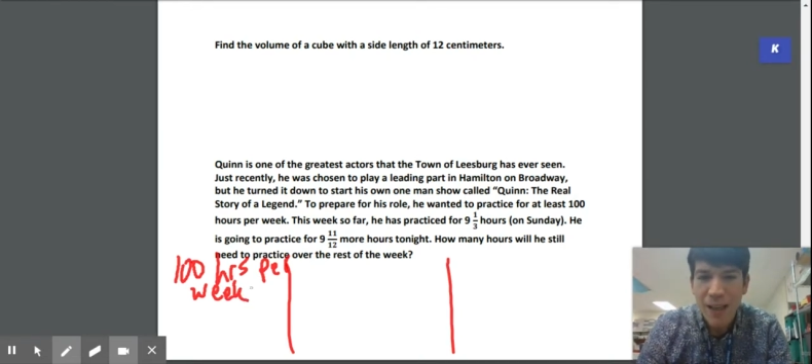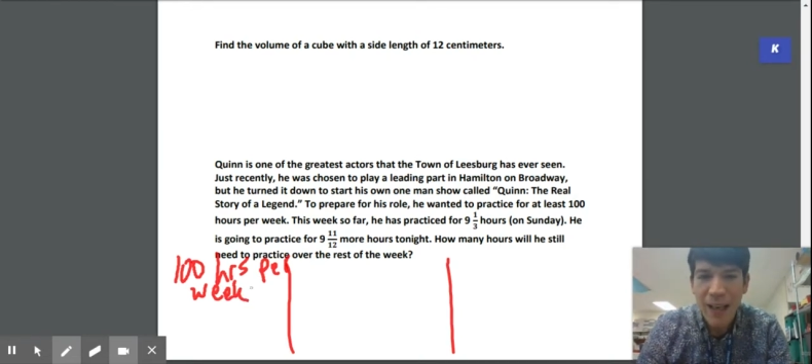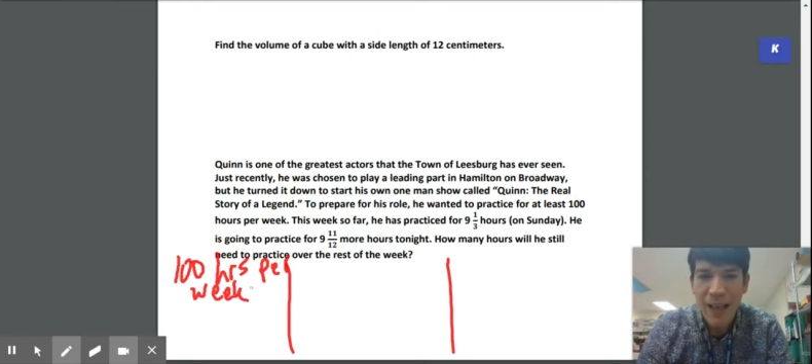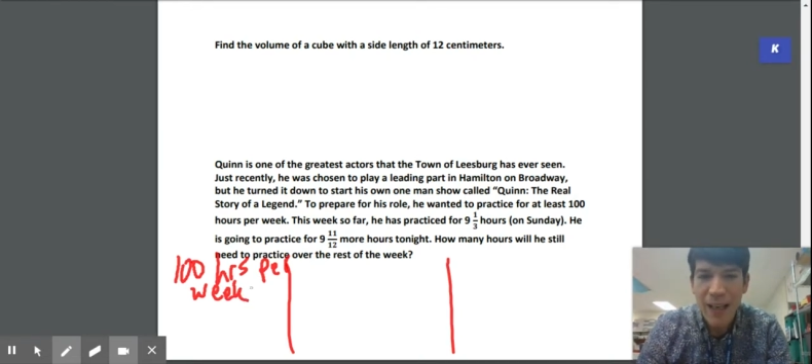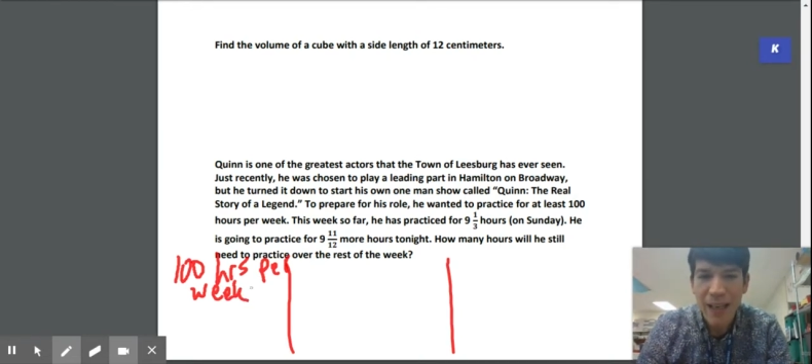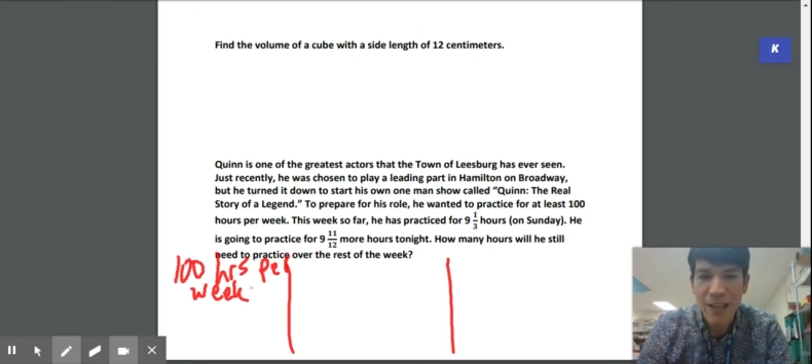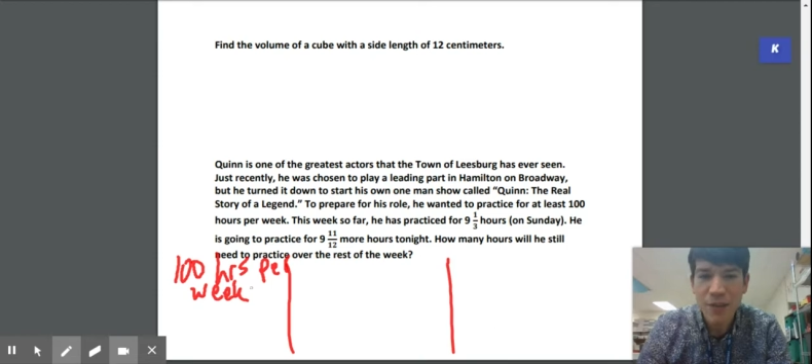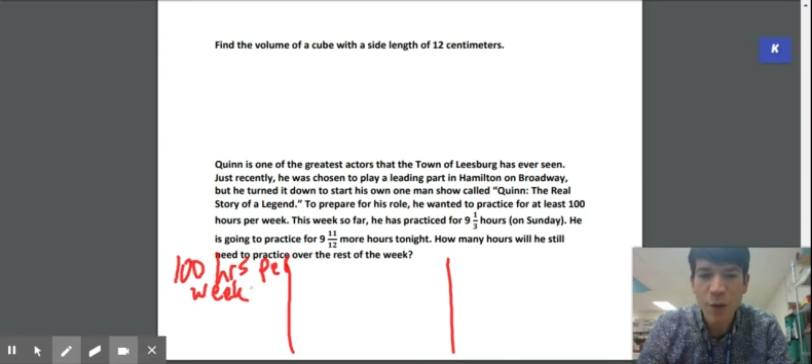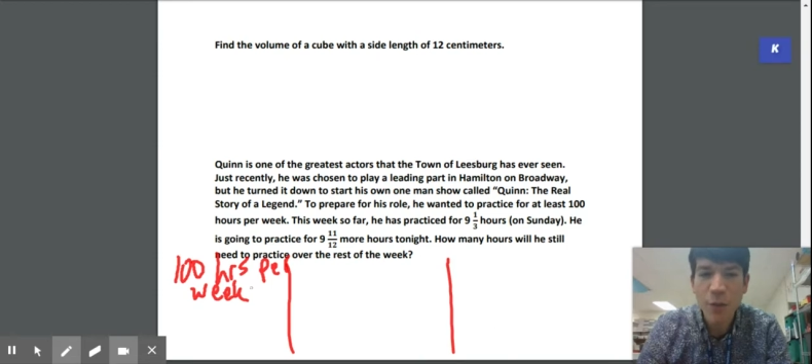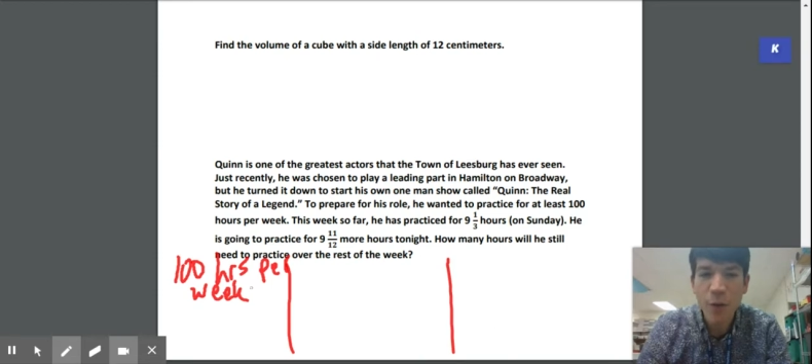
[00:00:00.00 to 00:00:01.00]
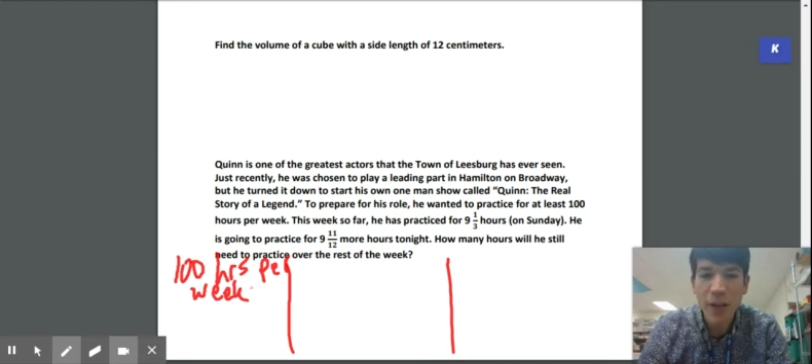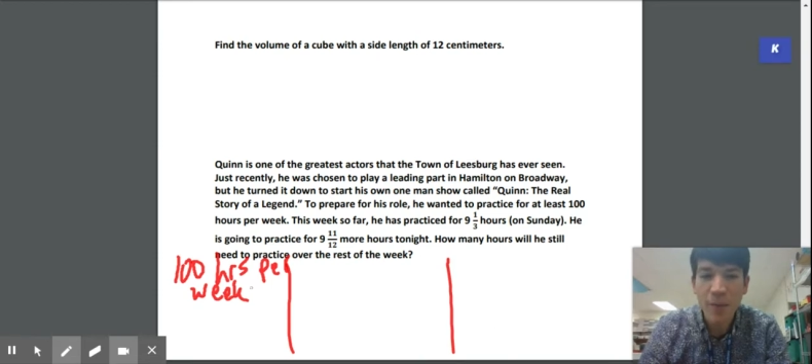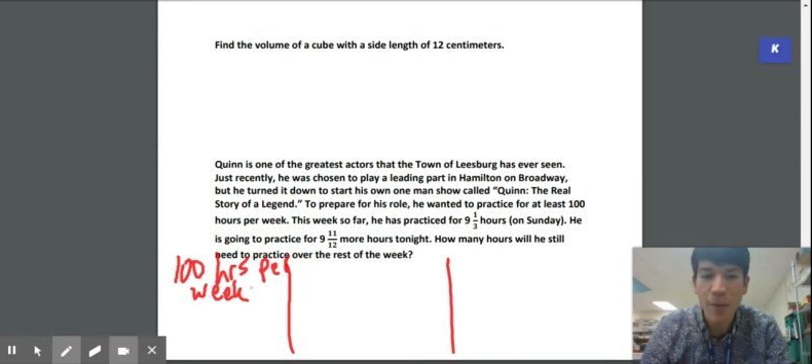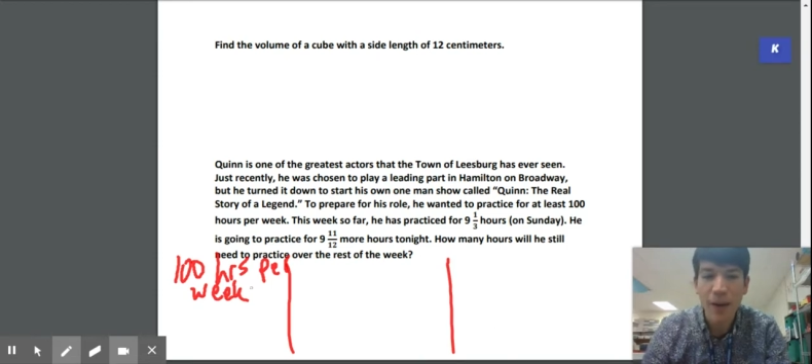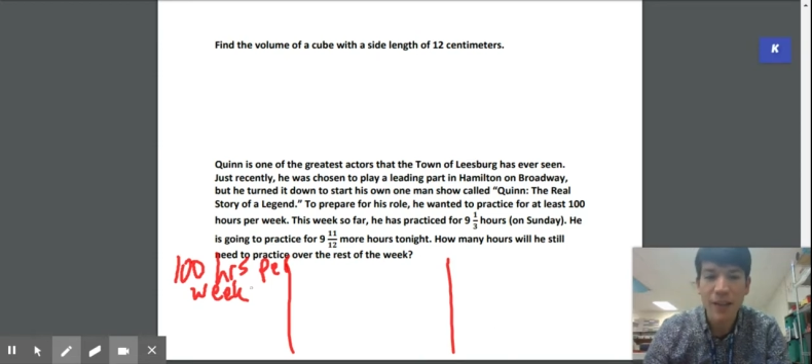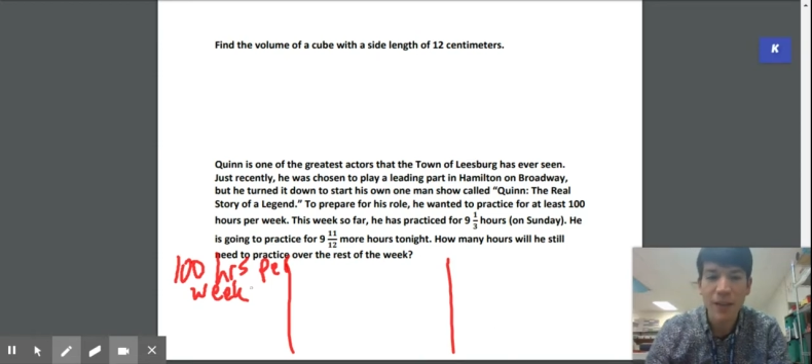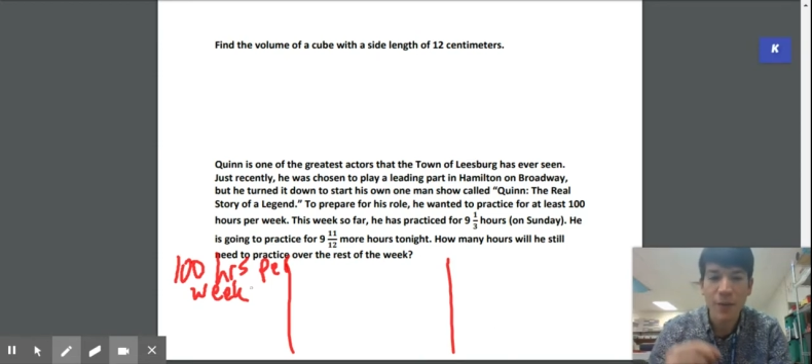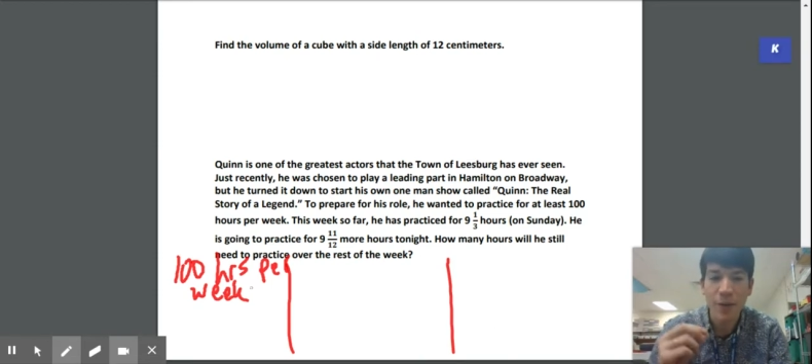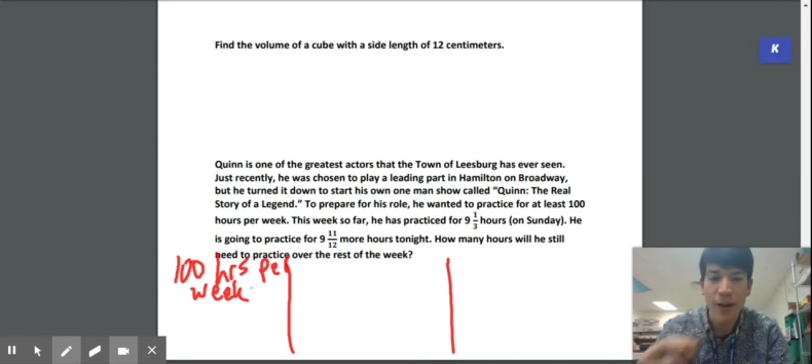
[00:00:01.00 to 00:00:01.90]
And so far, he's practiced for